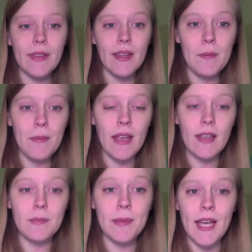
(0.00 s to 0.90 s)

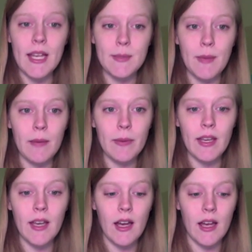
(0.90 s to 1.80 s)
Because
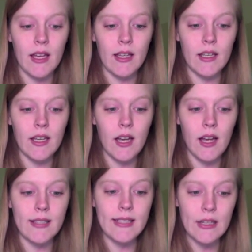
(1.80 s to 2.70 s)
maybe
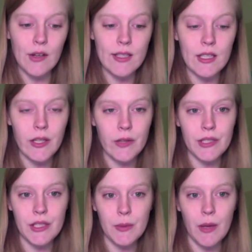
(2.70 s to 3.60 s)
a decrease in dosage
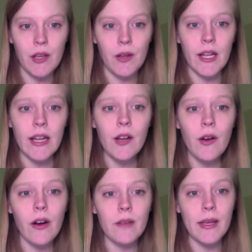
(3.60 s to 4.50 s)
is what you need,
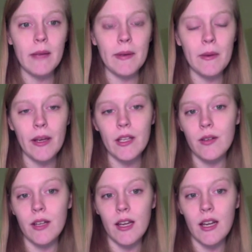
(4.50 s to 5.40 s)
or maybe what you
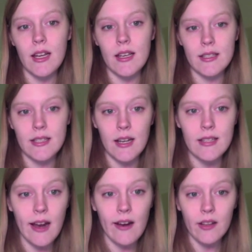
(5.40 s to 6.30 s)
need is an
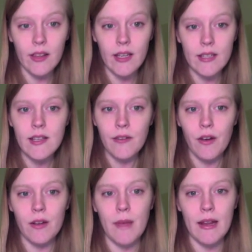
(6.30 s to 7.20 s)
entirely
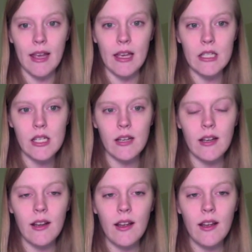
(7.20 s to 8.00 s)
different medication.